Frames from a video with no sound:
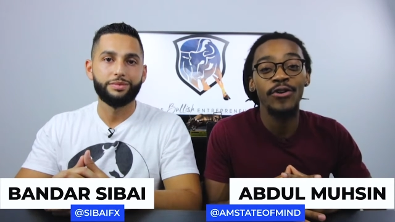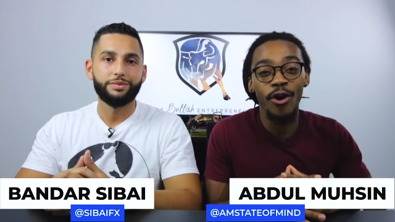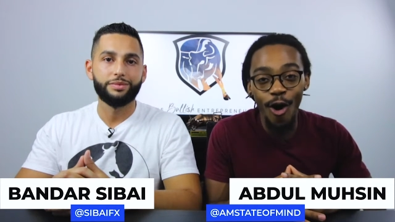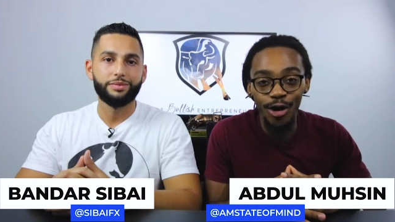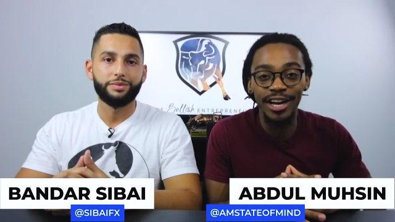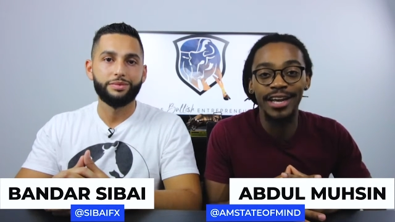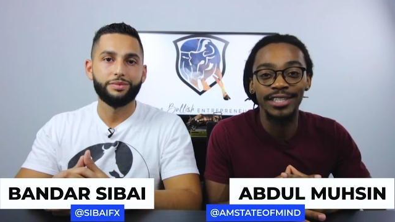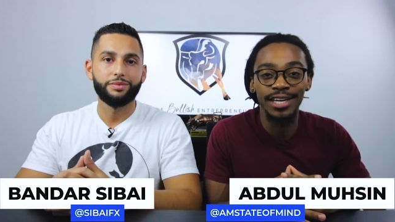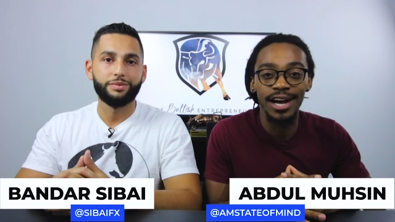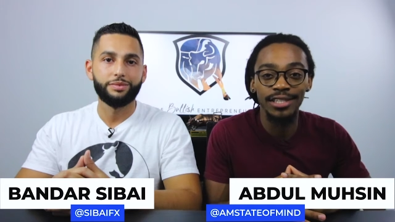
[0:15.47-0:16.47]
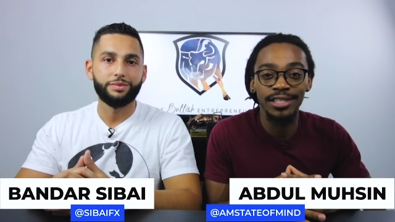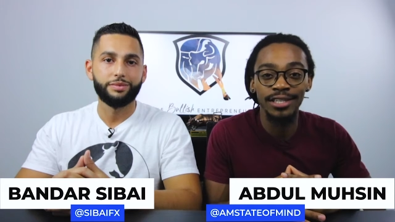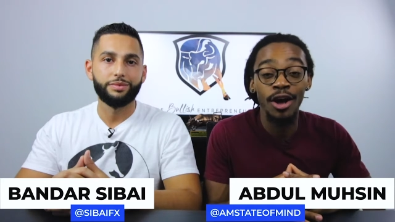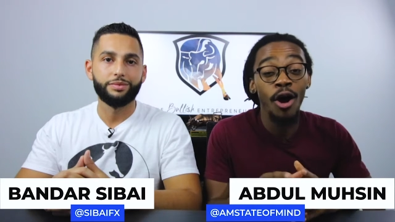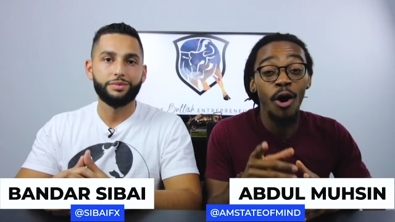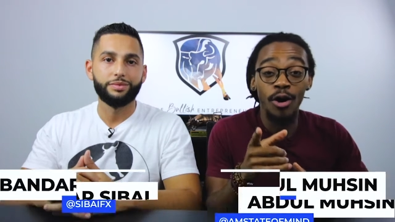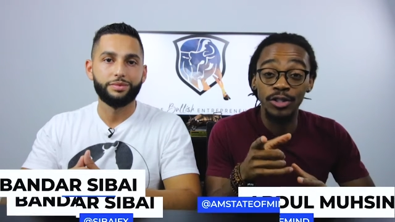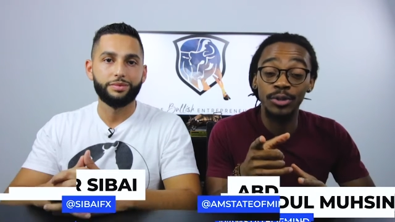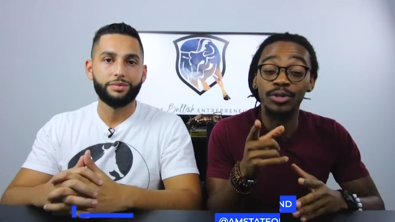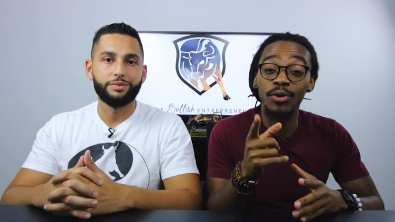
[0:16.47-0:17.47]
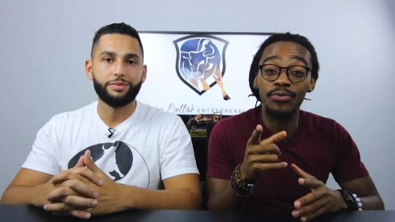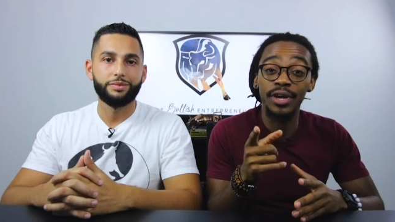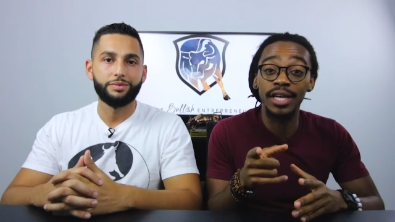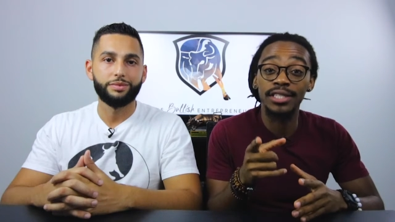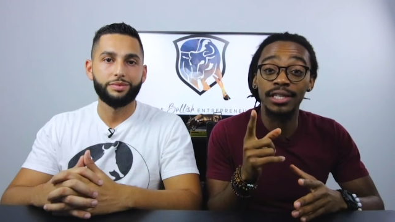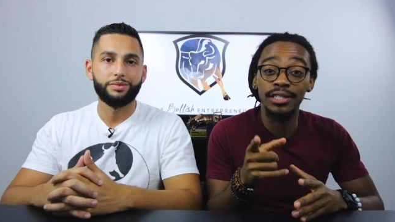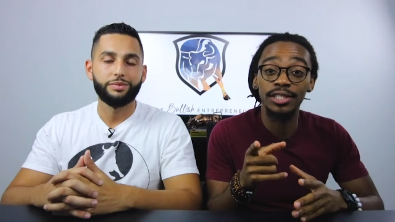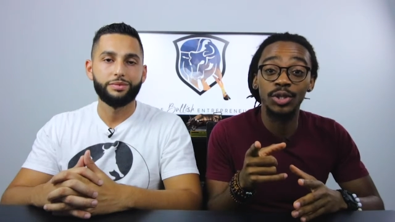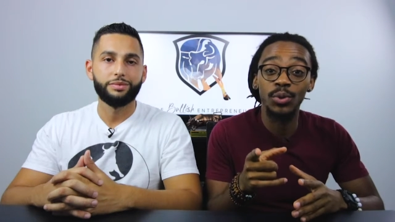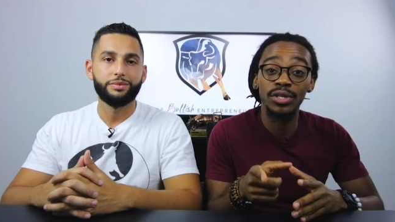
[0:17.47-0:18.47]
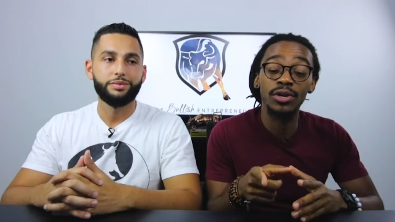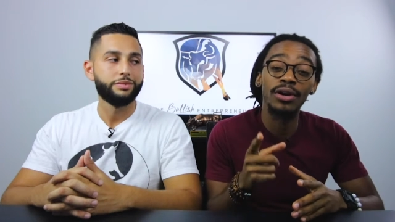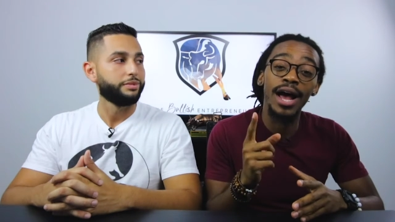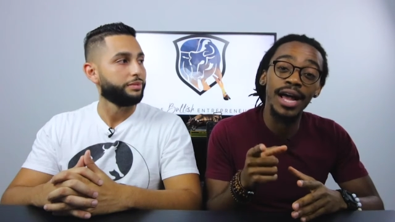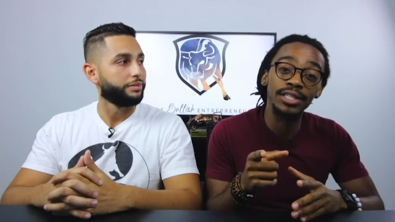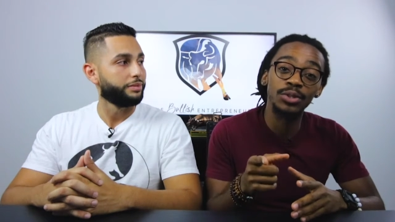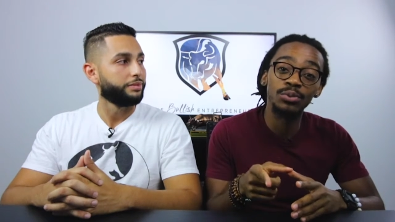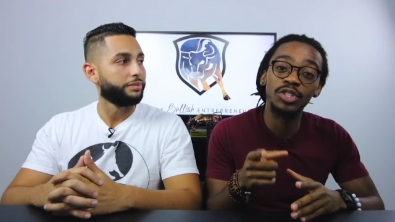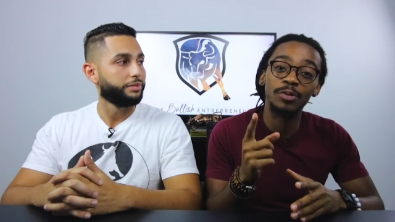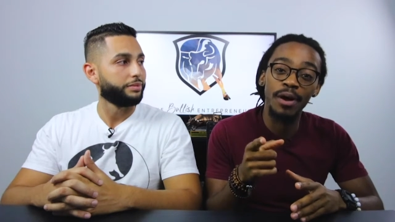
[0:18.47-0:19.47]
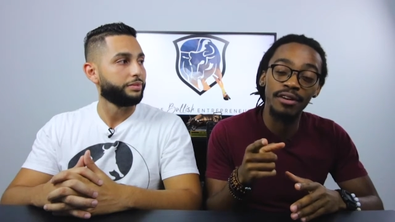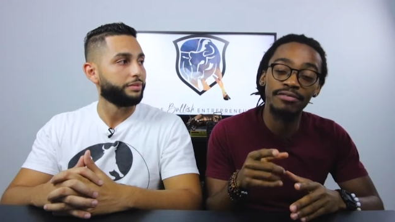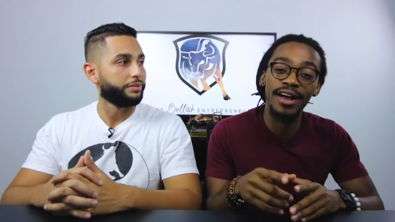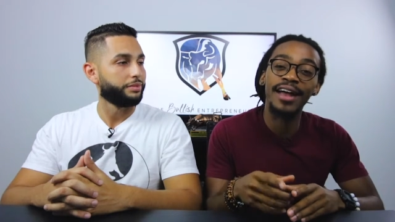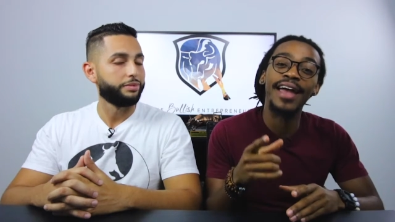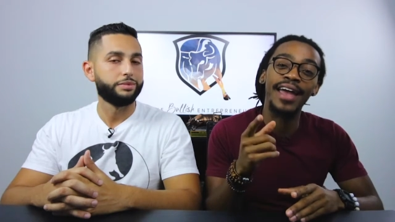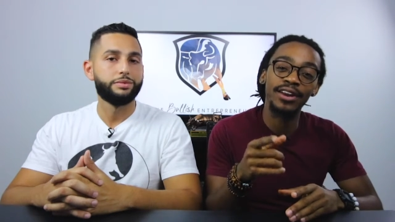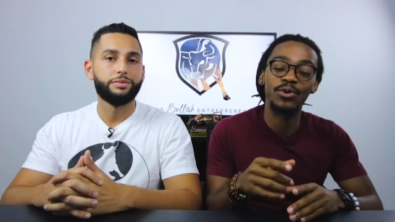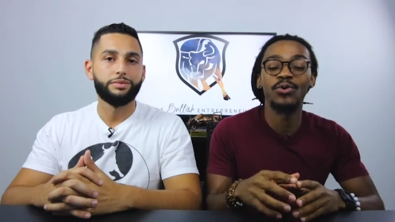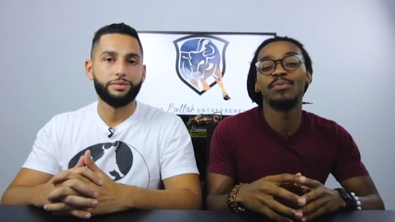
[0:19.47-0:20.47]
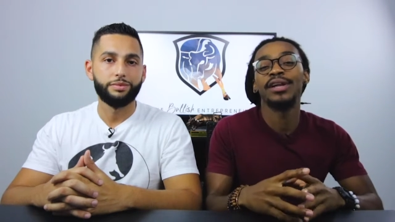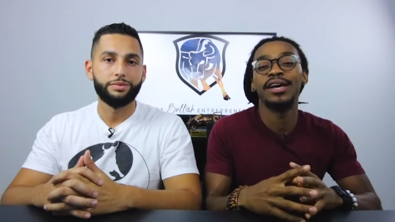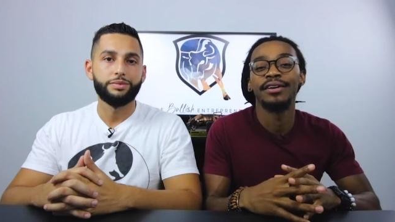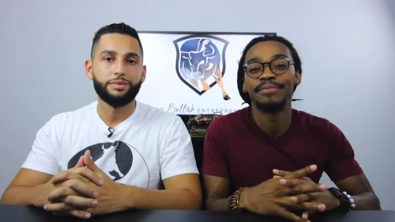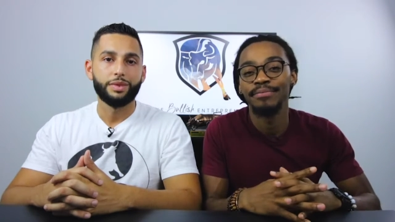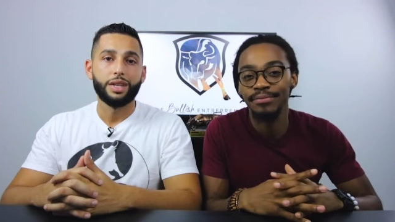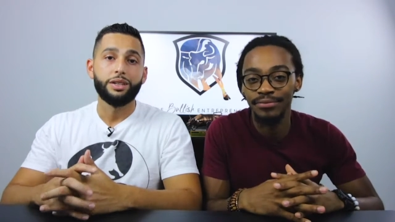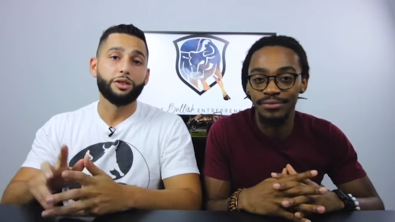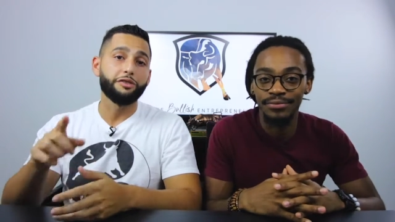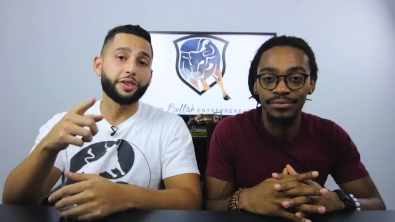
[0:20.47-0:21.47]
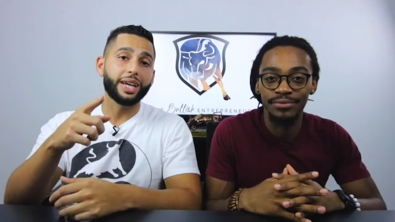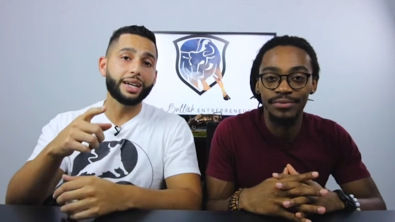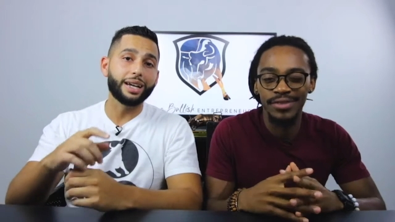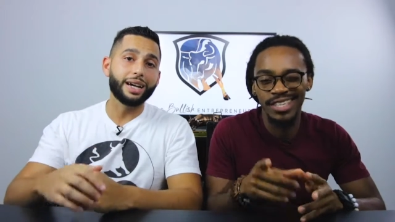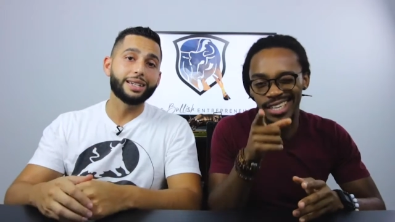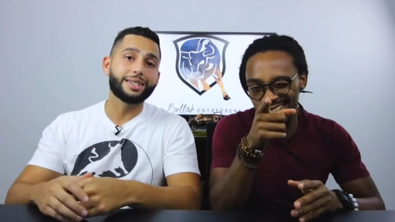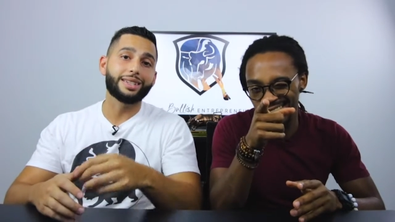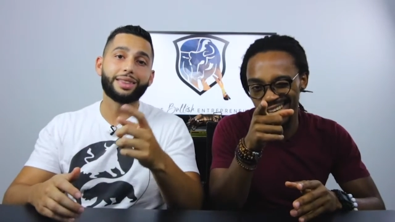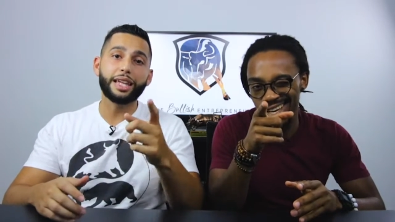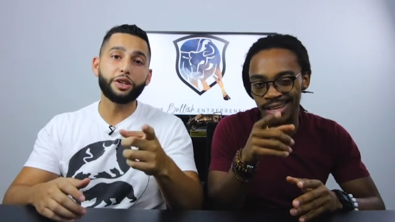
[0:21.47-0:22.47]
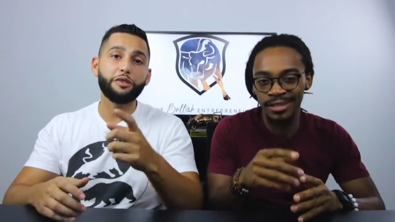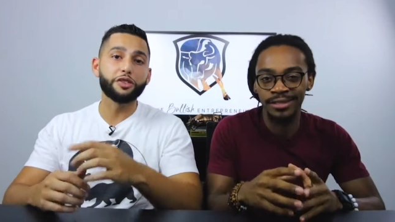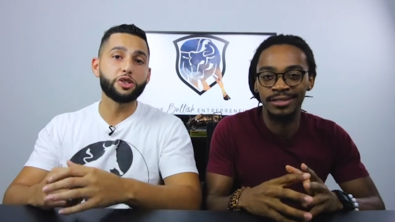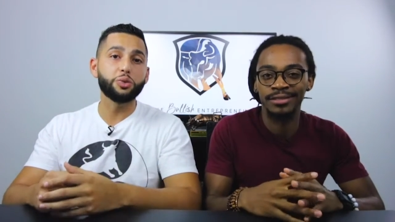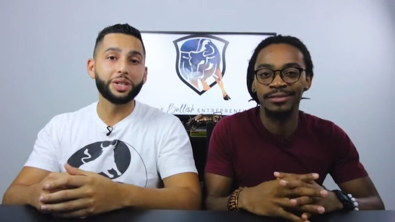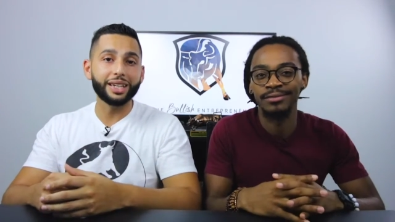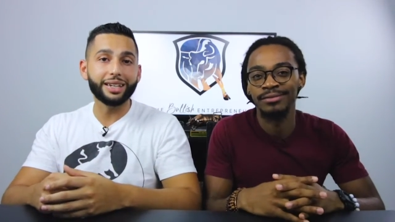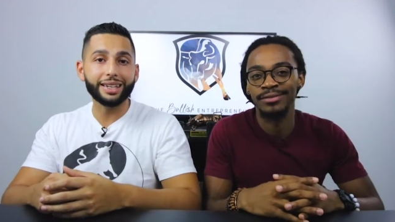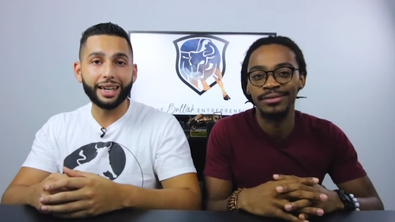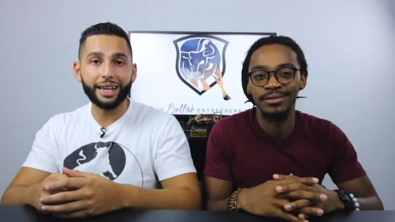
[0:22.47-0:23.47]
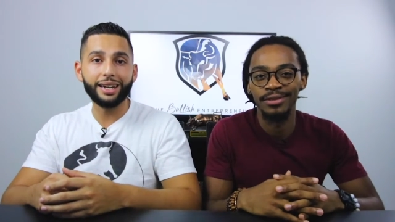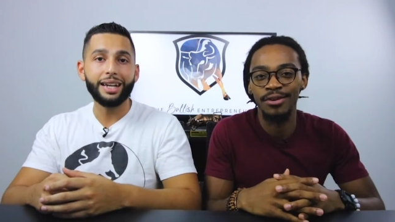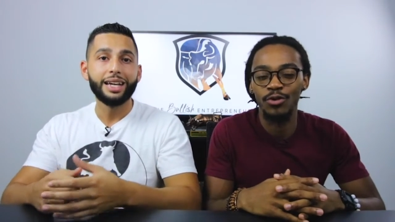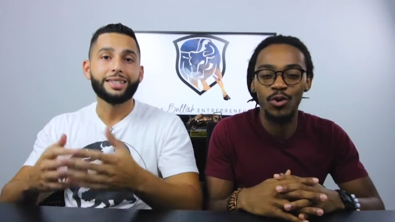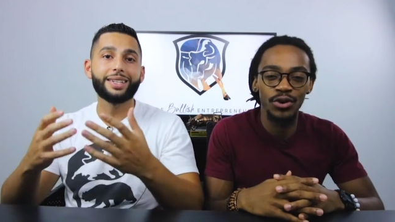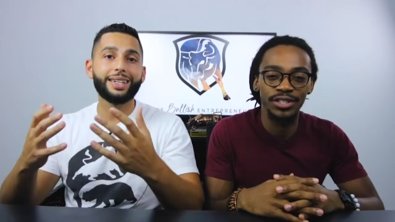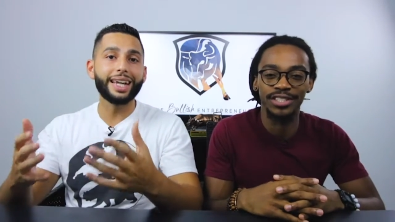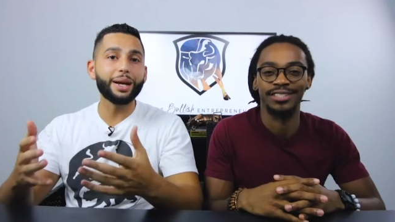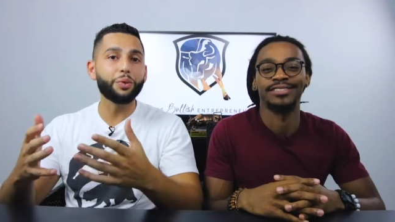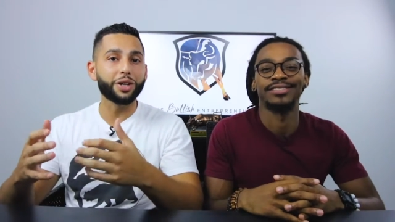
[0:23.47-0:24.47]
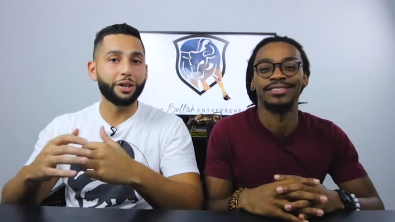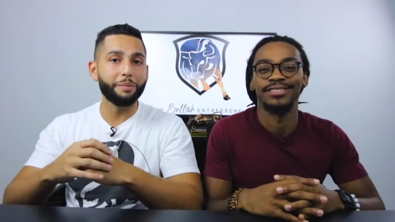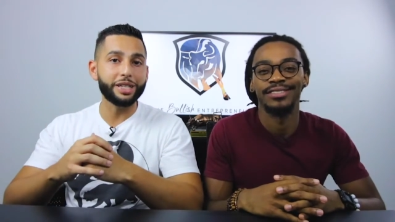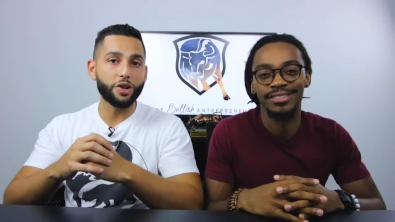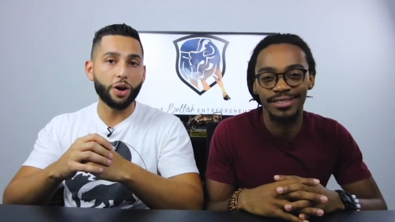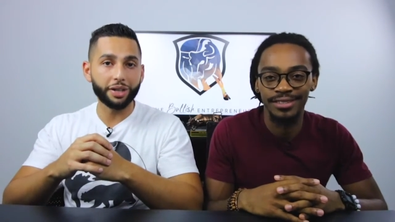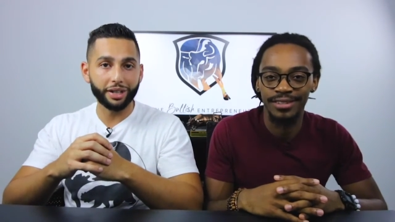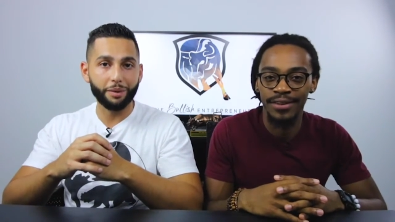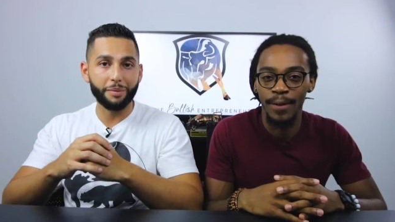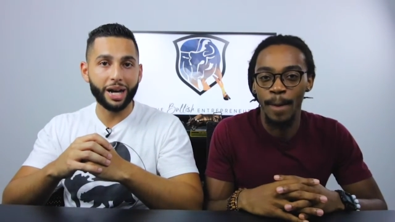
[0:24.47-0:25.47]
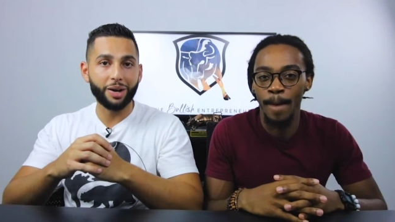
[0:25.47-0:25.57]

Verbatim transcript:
Speaker 1: for all our latest content. Also, don't forget to listen to us on iTunes, Spotify,
Speaker 2: and Google Play. Don't forget, guys, thank you for tuning in again. Of course. Today we're gonna be talking